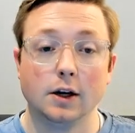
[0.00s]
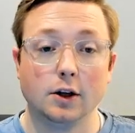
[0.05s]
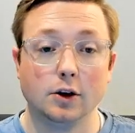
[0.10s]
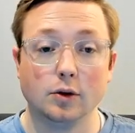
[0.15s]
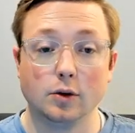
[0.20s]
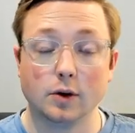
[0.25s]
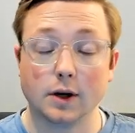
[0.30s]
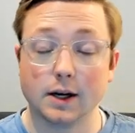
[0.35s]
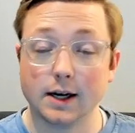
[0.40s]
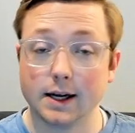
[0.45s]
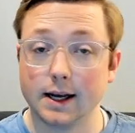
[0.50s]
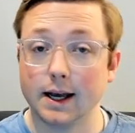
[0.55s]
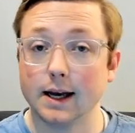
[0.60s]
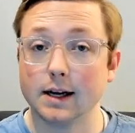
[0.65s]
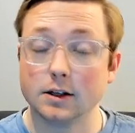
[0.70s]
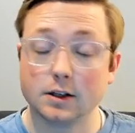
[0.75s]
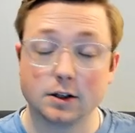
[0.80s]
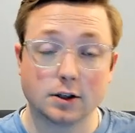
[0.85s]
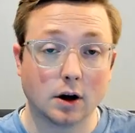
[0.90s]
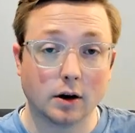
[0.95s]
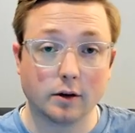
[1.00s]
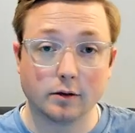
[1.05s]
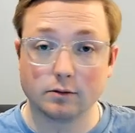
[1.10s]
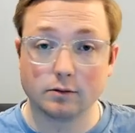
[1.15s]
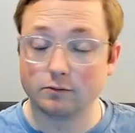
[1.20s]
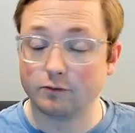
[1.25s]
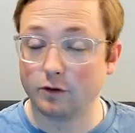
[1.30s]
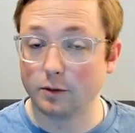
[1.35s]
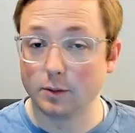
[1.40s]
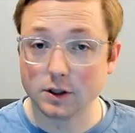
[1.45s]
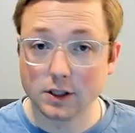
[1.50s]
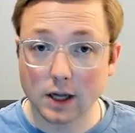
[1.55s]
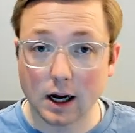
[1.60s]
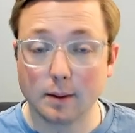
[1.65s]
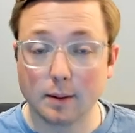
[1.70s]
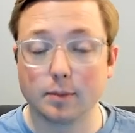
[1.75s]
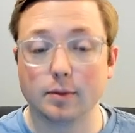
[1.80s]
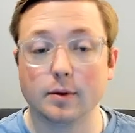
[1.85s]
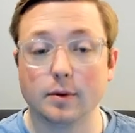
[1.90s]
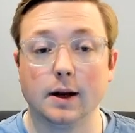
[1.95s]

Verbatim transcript: You can again start from the top